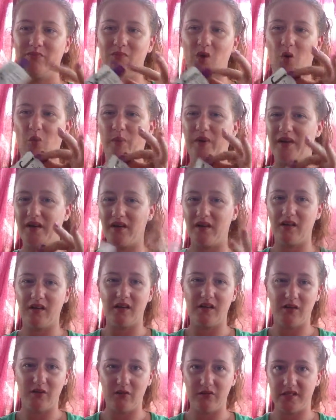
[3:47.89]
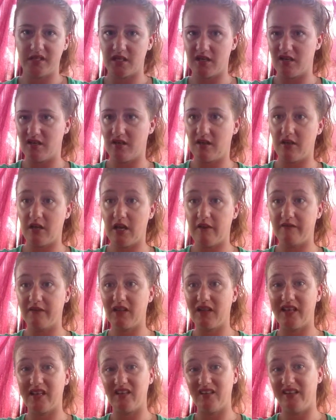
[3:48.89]
open it and then use it and then you have to
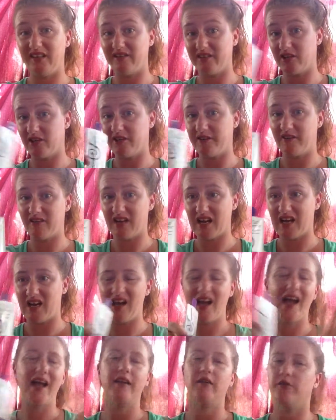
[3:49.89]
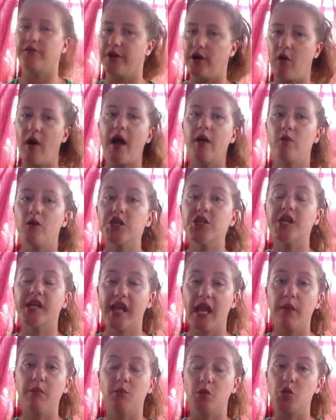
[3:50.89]
like leave it on your I don't know. I wish it
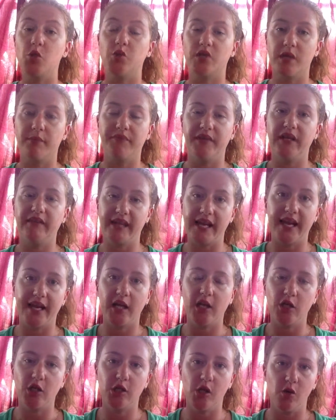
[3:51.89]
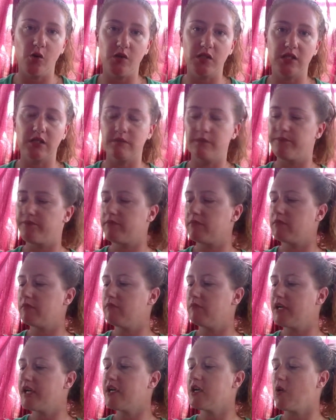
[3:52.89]
came into something that I can close.
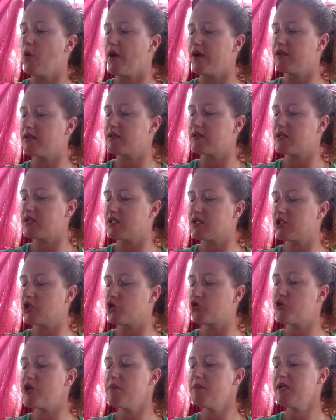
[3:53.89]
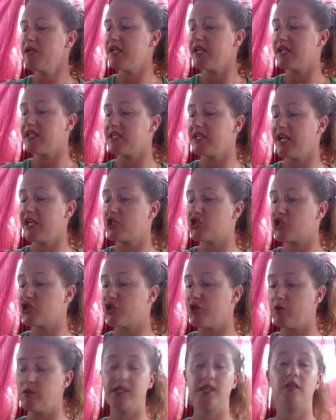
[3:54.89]
But anyways, this is a treatment. It contains
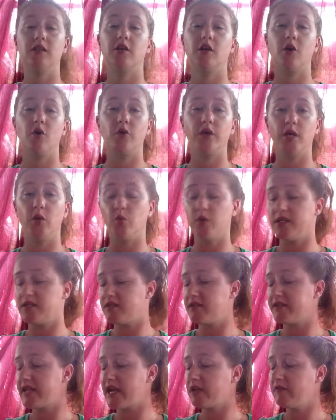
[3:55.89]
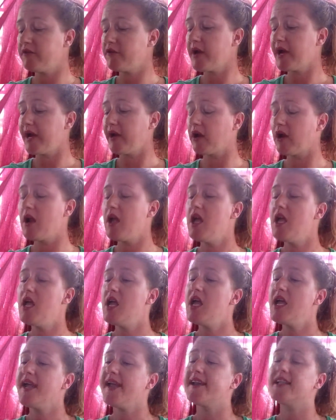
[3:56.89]
no silicone. It rinses out of your hair.
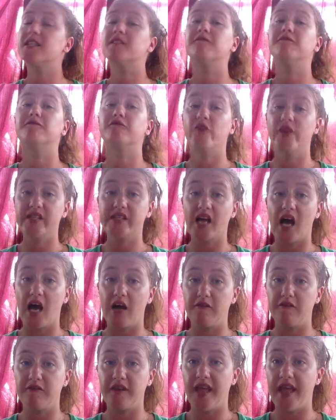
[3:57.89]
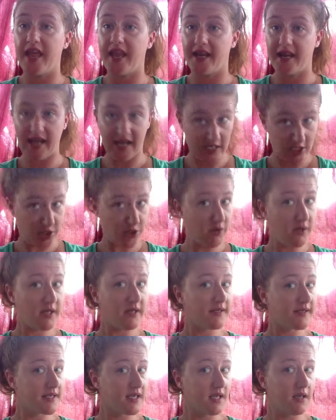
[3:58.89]
It is frizz off. And as you can
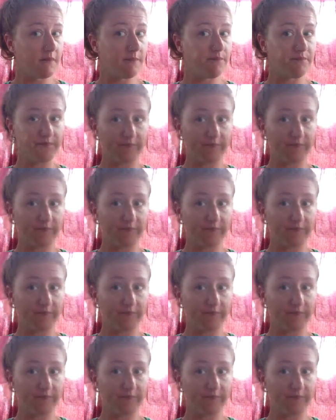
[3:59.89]
see,